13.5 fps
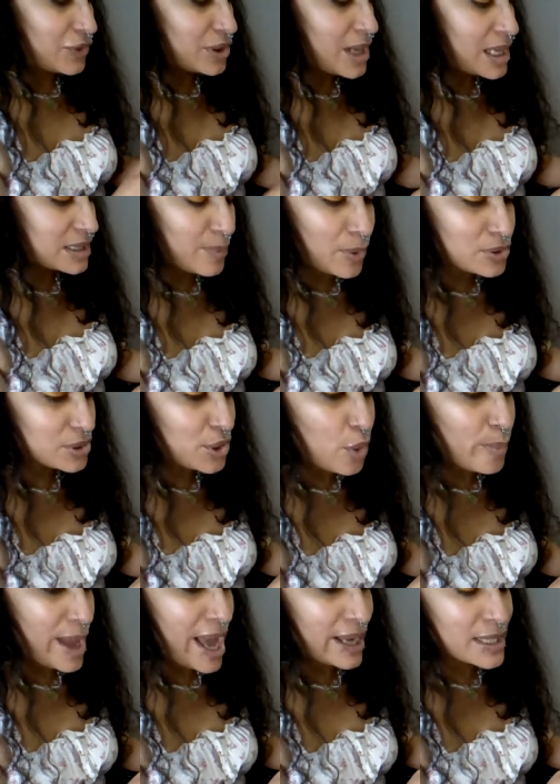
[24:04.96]
You're not supposed to go
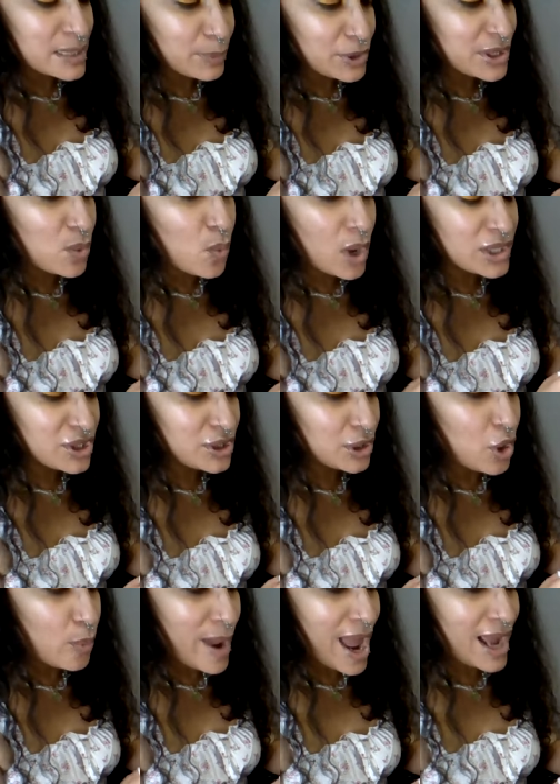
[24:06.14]
back. This person wants you to
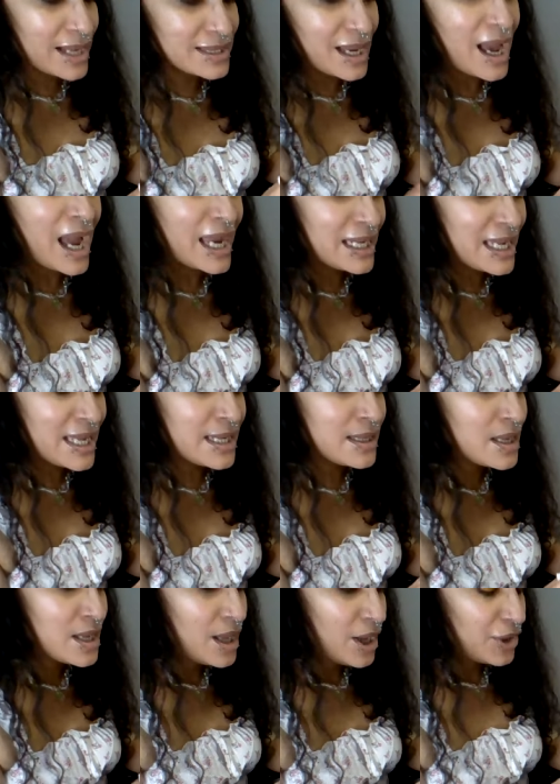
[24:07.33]
go back to hiding
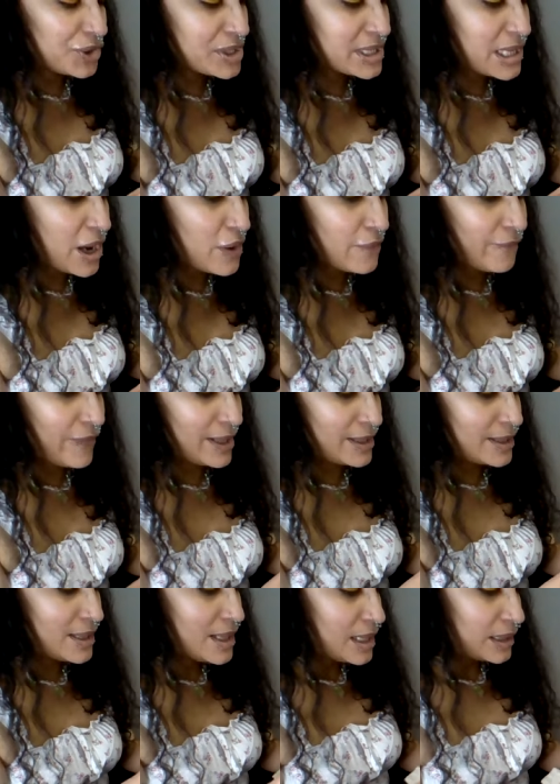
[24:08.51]
yourself
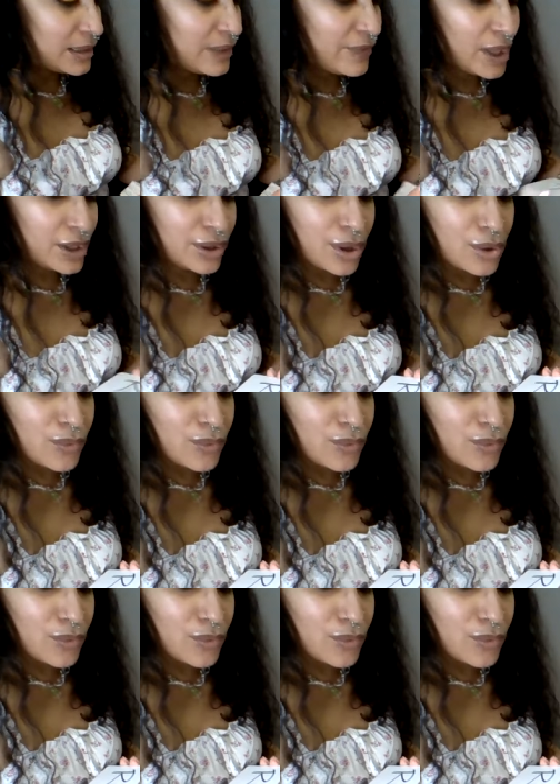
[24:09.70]
and living under a